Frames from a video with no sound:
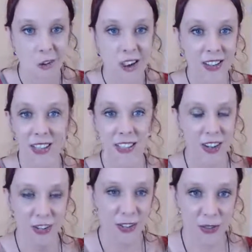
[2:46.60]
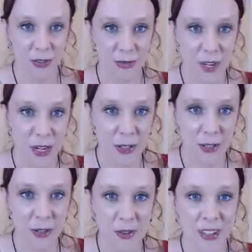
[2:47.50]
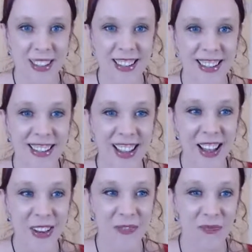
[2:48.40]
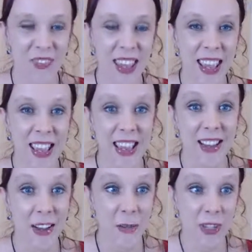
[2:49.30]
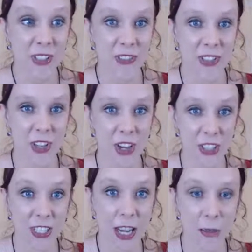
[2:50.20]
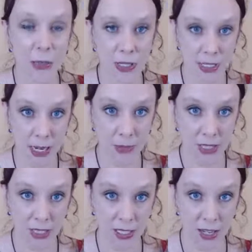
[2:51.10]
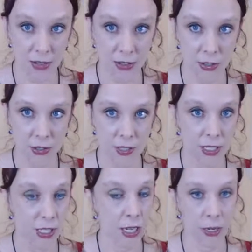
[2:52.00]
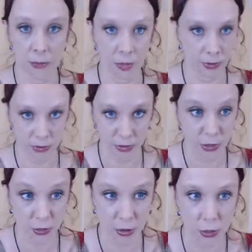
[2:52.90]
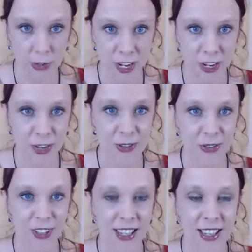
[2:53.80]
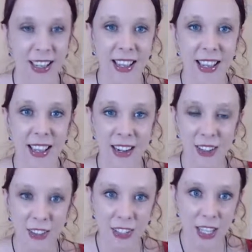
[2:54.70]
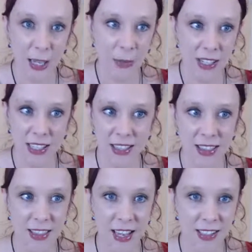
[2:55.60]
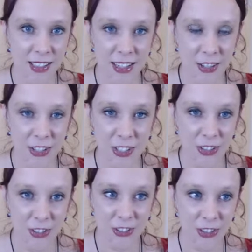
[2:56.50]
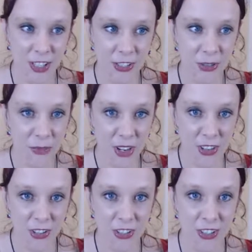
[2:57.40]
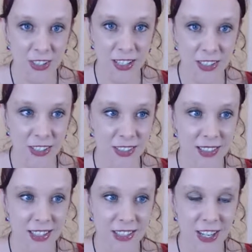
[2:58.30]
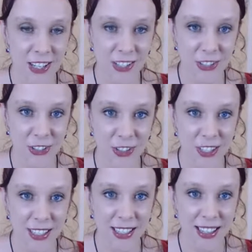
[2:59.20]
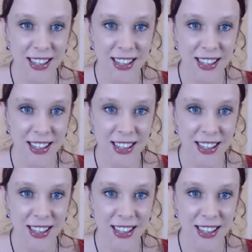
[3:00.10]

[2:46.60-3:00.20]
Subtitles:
And he's not on social media. So he got a bunch of Scotch tape and taped it together so that he's like, so nobody knew. And I looked at him and I said, that's not your sister's shirt. That's your brother's shirt. That's Jason's shirt.